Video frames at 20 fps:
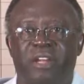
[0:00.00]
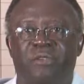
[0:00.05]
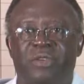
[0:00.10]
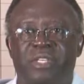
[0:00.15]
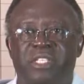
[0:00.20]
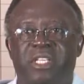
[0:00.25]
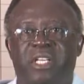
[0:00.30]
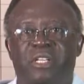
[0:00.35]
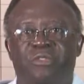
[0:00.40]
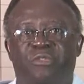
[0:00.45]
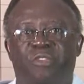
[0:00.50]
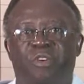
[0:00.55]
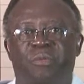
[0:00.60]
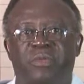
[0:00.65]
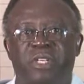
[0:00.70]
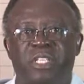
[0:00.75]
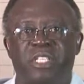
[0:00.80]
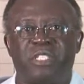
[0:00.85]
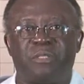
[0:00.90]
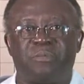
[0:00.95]
research from
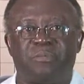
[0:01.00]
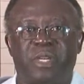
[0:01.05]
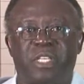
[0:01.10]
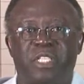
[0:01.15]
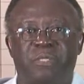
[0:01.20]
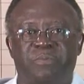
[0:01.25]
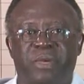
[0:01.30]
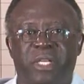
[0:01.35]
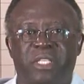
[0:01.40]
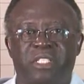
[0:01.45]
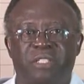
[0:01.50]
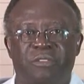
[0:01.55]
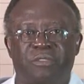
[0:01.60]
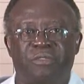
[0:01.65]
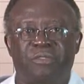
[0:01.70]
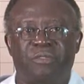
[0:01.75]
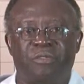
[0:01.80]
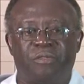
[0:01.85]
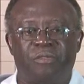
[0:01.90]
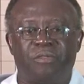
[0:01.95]
this
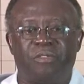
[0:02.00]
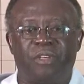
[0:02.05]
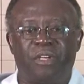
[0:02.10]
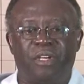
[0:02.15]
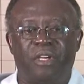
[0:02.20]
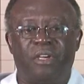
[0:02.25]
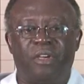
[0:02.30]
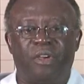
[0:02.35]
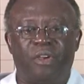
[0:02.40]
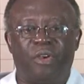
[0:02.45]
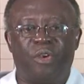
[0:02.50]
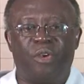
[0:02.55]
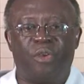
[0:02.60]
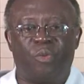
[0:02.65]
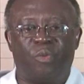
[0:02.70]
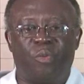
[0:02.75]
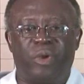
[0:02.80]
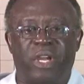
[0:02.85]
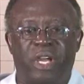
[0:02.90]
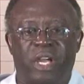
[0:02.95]
perspective,
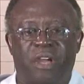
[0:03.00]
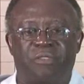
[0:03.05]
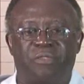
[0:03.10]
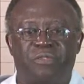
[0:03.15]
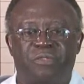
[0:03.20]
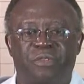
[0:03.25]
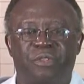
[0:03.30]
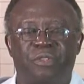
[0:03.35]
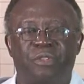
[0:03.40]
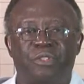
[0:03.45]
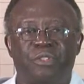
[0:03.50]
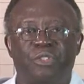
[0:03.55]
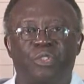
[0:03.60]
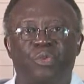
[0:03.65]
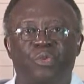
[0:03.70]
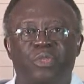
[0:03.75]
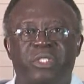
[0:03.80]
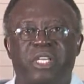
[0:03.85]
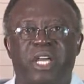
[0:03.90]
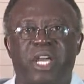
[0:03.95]
we have
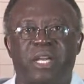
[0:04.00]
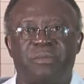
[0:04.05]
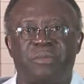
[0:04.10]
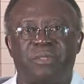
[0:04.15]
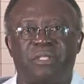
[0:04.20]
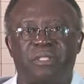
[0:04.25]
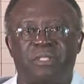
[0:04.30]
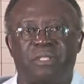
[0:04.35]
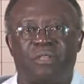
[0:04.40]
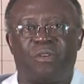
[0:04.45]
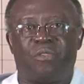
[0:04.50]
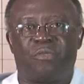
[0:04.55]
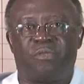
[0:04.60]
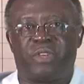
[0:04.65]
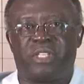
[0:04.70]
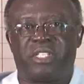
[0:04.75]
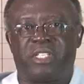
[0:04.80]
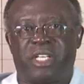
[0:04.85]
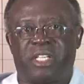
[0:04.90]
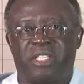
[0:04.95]
two types of
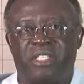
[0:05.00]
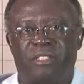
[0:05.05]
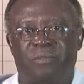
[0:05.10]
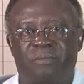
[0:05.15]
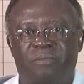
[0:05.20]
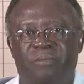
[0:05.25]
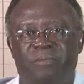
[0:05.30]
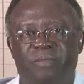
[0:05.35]
research.